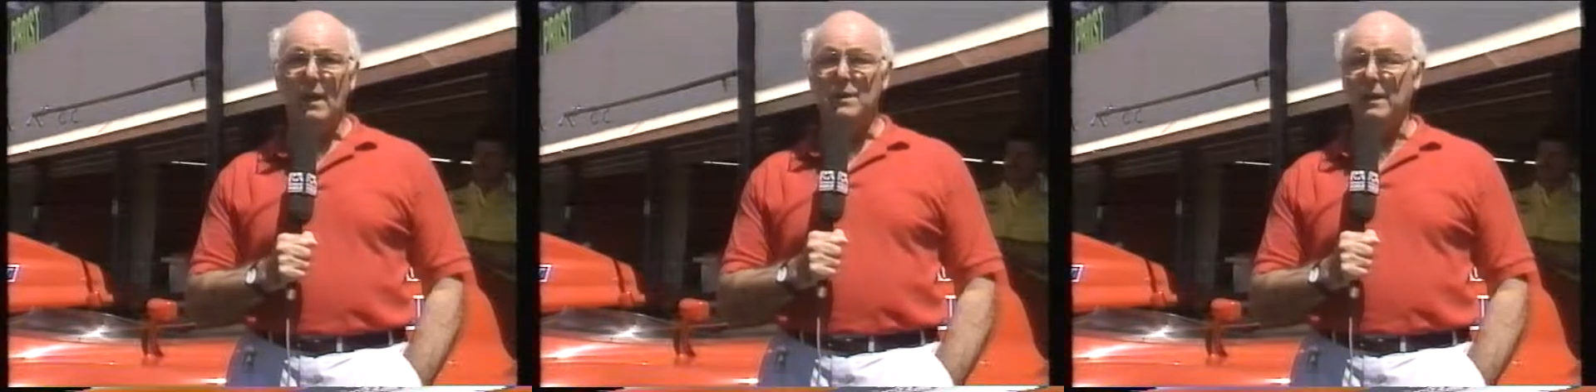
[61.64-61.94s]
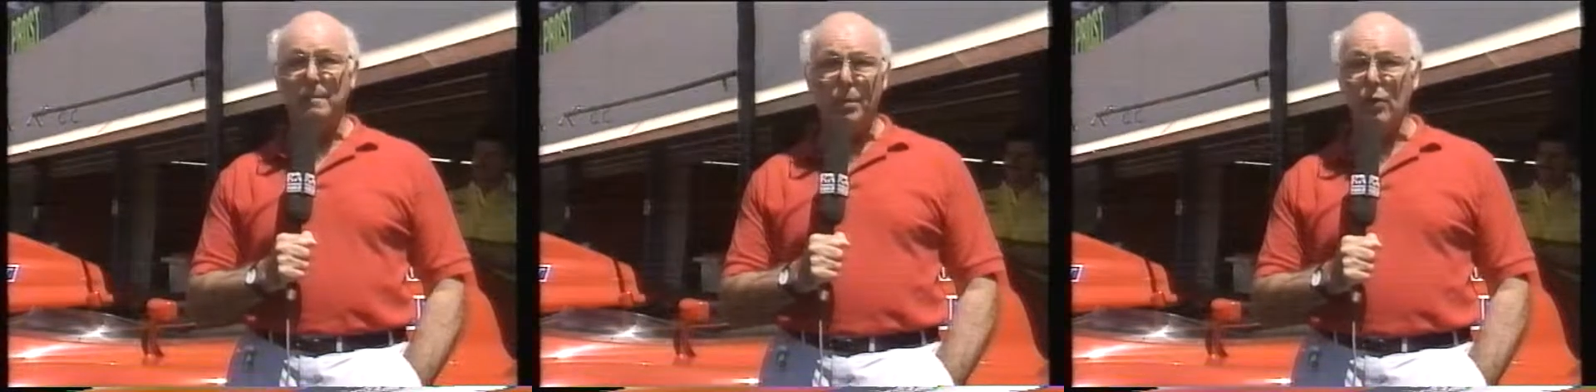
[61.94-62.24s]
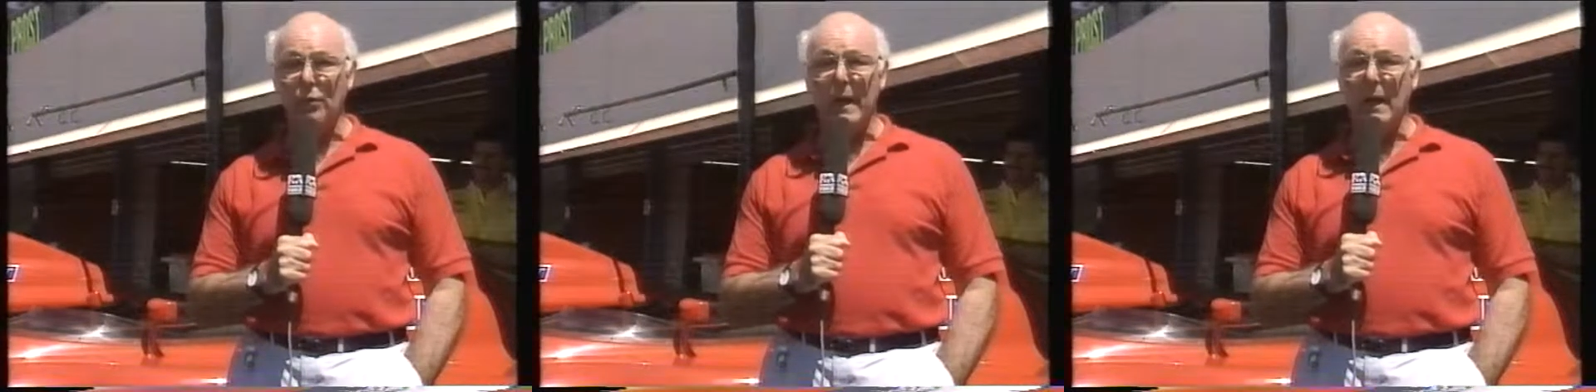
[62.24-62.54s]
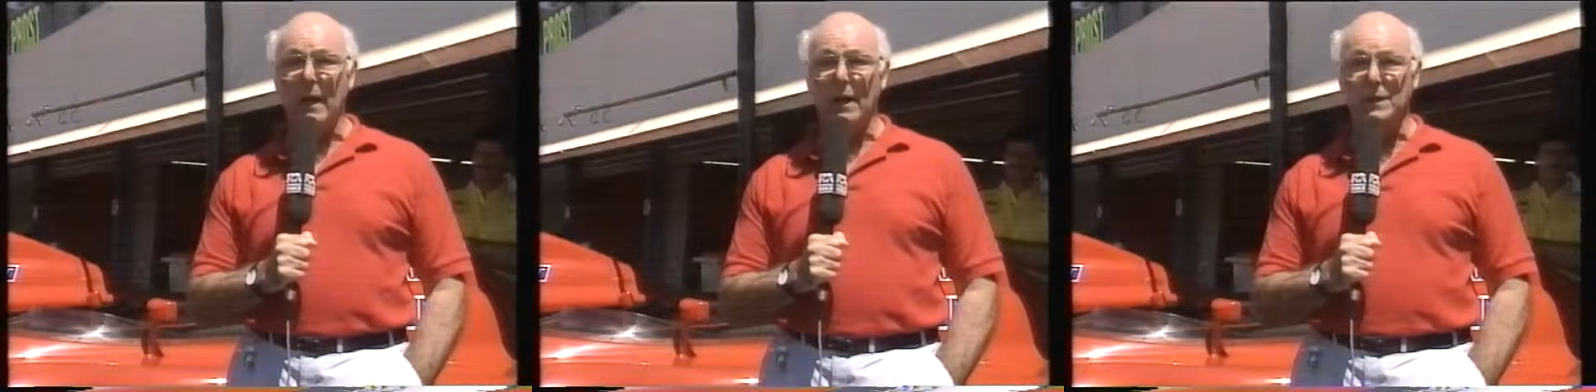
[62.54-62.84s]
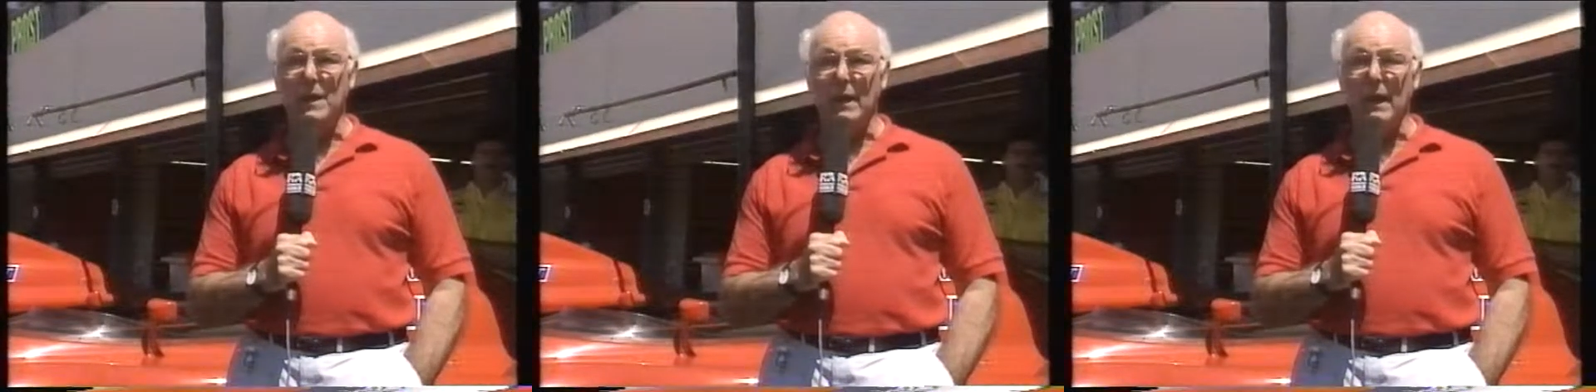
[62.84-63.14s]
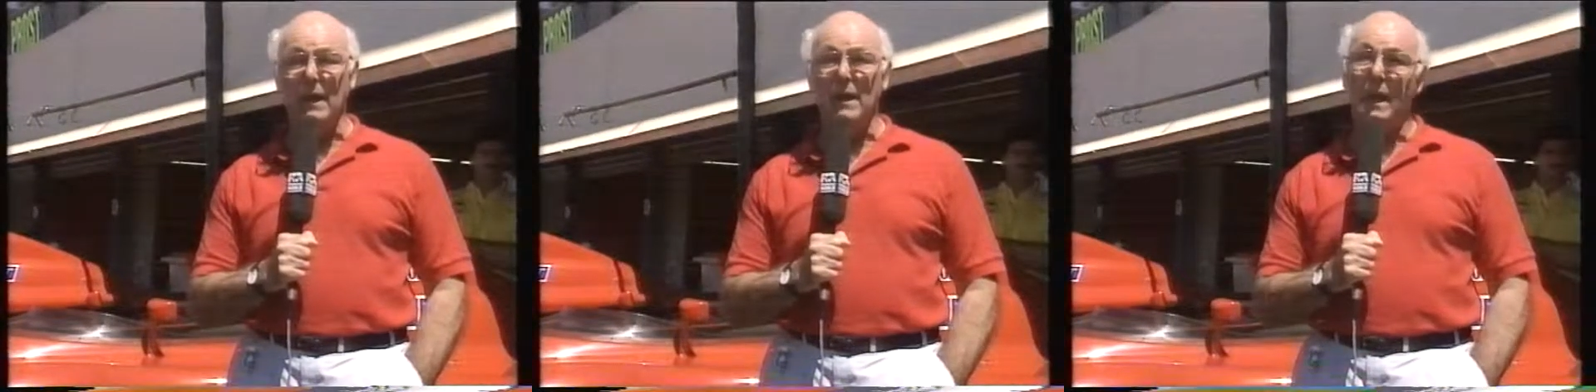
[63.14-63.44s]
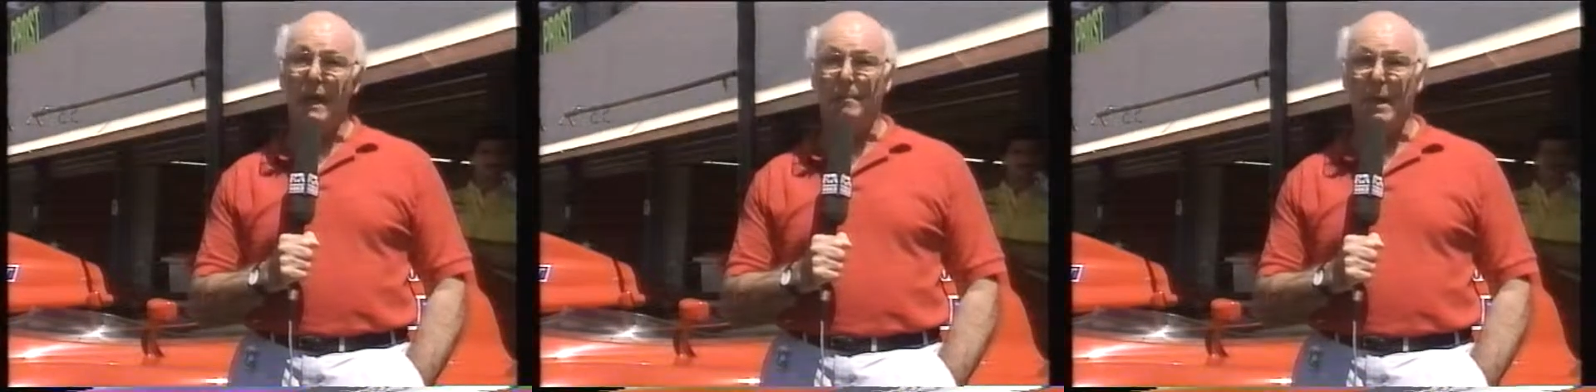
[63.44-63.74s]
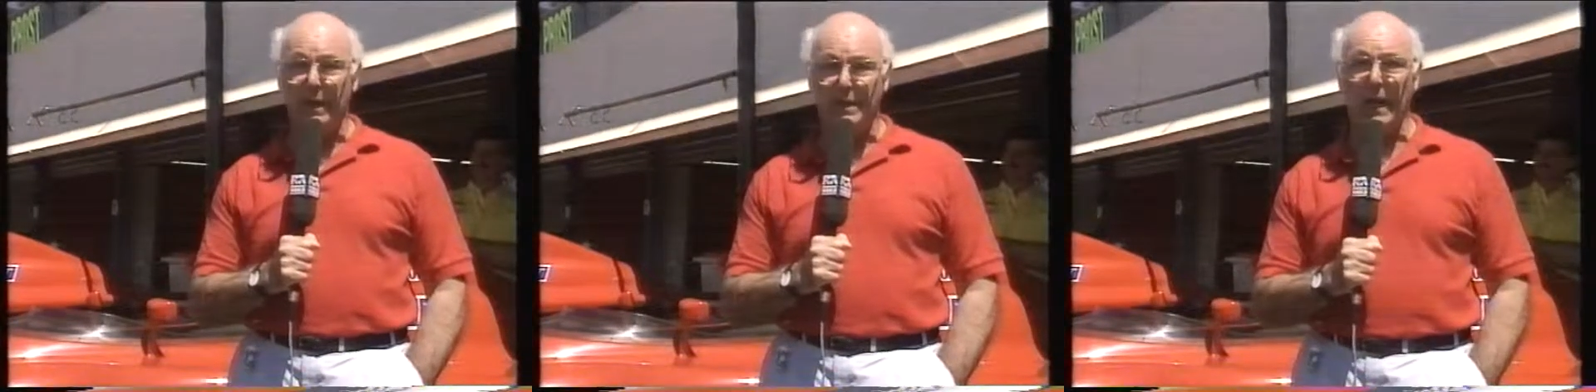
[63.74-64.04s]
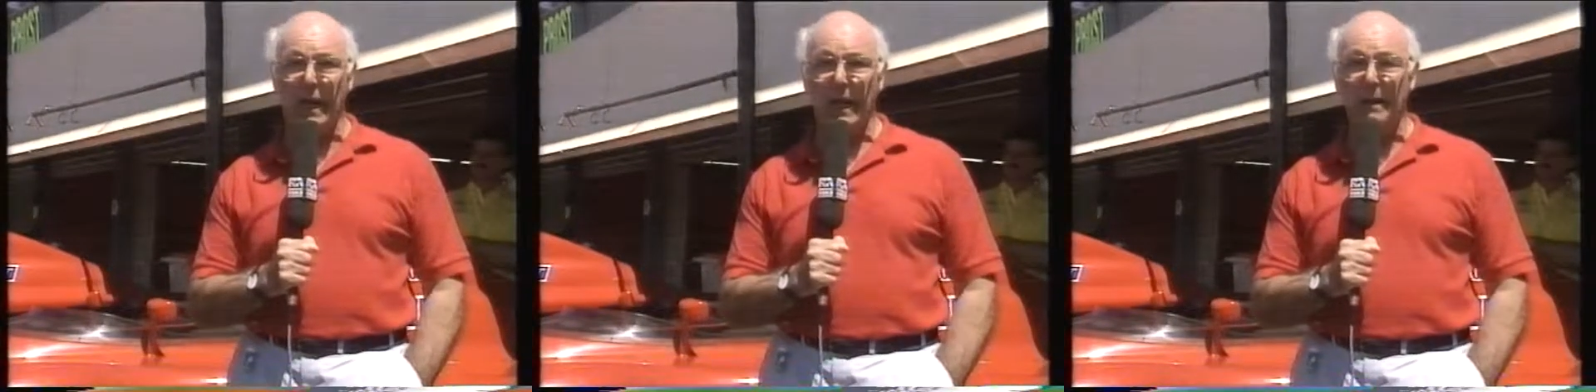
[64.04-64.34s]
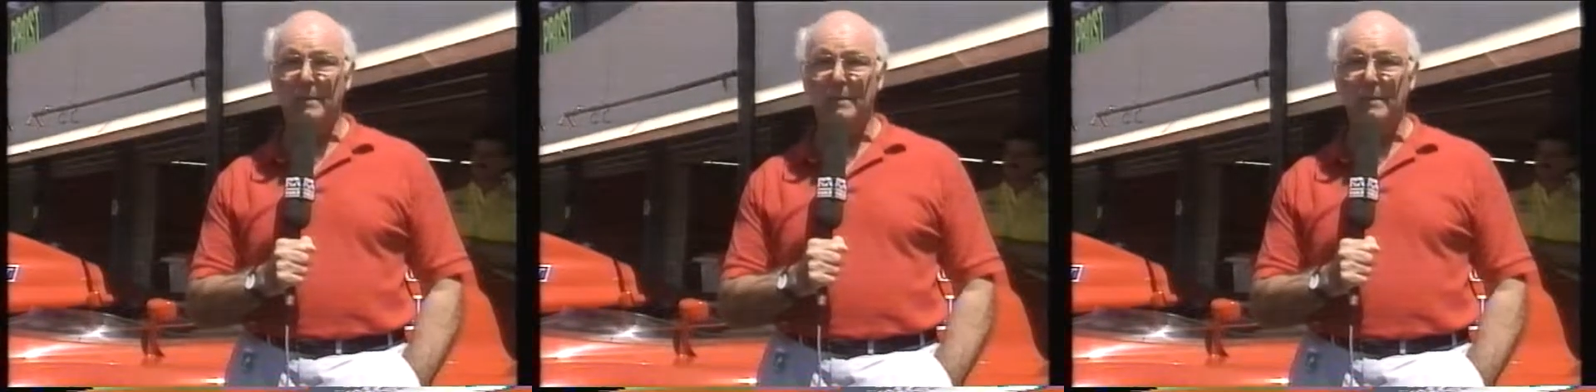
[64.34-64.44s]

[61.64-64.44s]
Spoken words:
to the Paul Ricard circuit near Marseille.